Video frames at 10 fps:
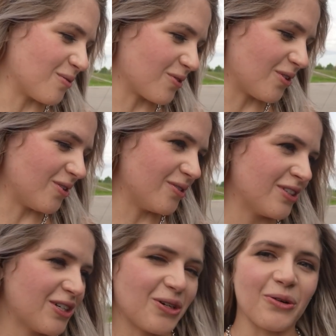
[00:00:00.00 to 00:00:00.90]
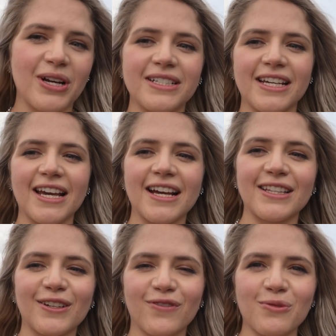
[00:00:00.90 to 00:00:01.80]
Overall, great day. I
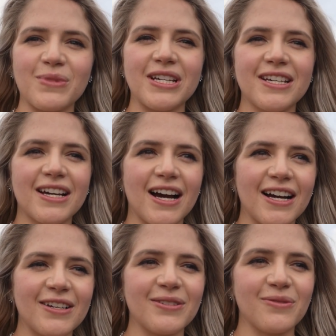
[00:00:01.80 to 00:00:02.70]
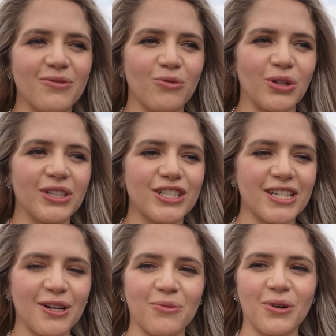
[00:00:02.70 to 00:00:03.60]
think for me, I really just
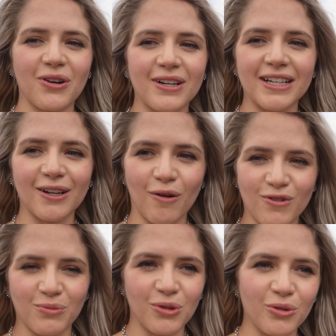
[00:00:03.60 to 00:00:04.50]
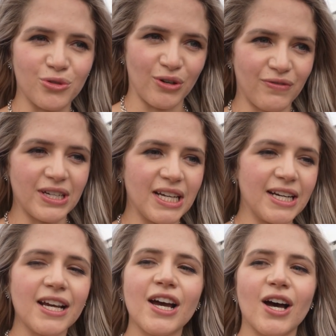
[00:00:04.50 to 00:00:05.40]
had to work on getting comfortable
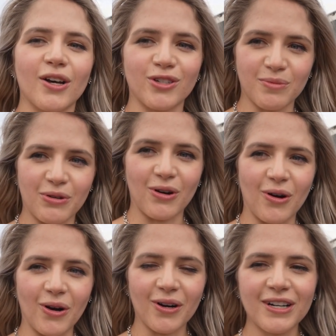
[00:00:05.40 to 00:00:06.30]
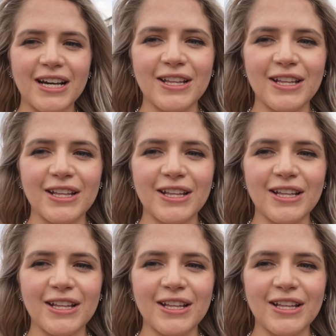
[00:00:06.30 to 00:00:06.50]
drifting a turbo car.